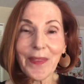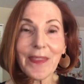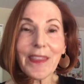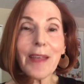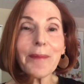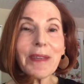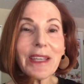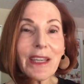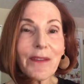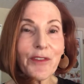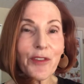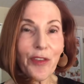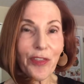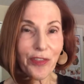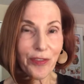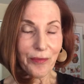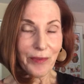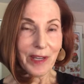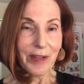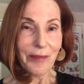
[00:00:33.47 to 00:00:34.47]
Let me give you
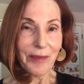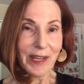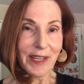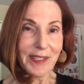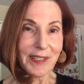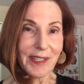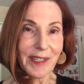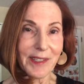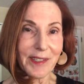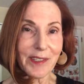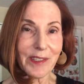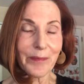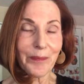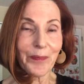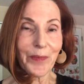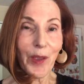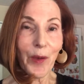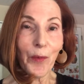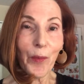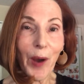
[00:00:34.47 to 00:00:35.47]
three reasons.
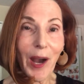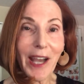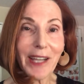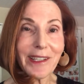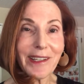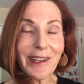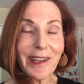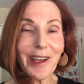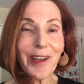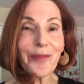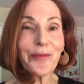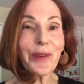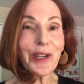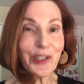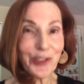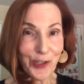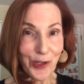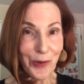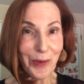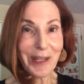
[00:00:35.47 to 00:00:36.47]
One, we
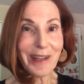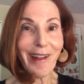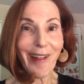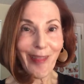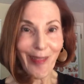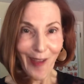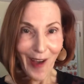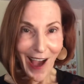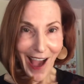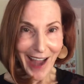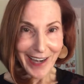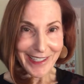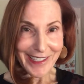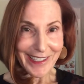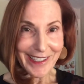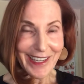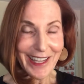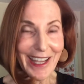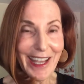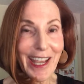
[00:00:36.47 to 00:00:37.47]
do it a lot.
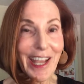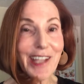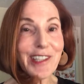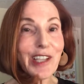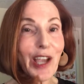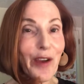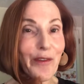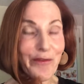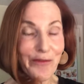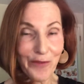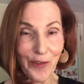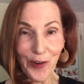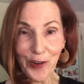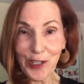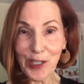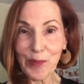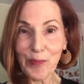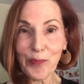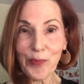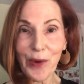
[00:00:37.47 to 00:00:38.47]
It's our
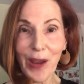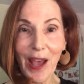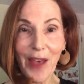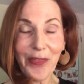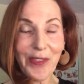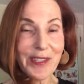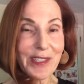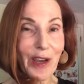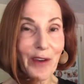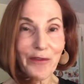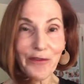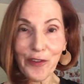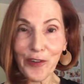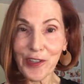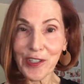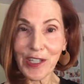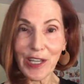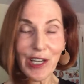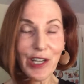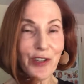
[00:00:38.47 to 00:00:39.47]
first breath, is our
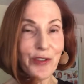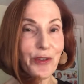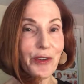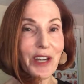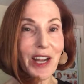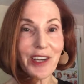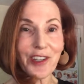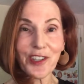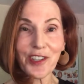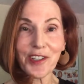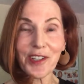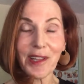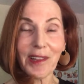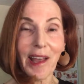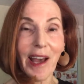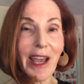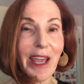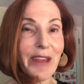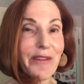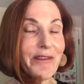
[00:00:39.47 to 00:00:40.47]
first introduction to
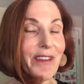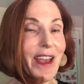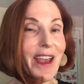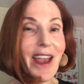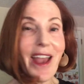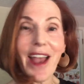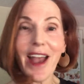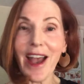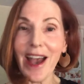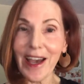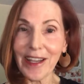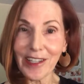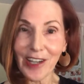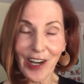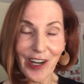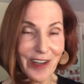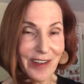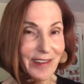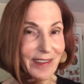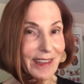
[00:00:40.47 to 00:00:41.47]
life, and
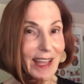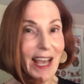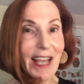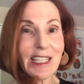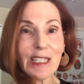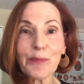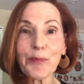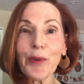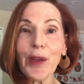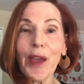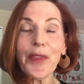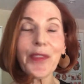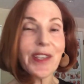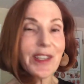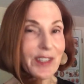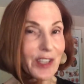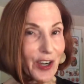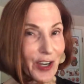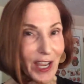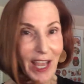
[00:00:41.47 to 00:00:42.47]
our last breath
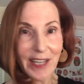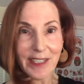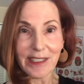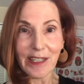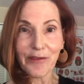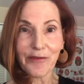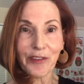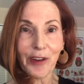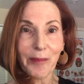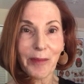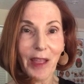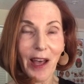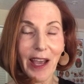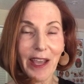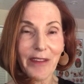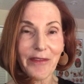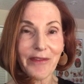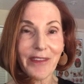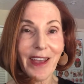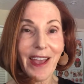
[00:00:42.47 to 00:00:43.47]
is our exit from
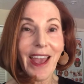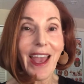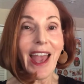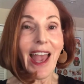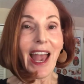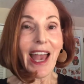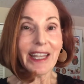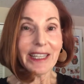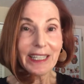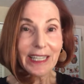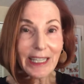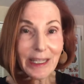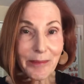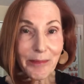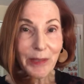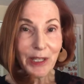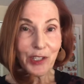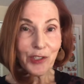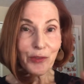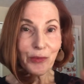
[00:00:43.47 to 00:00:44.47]
life. And in
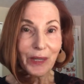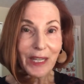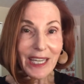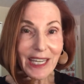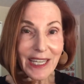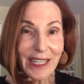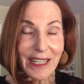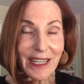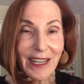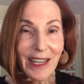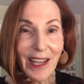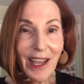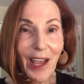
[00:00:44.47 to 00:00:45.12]
between,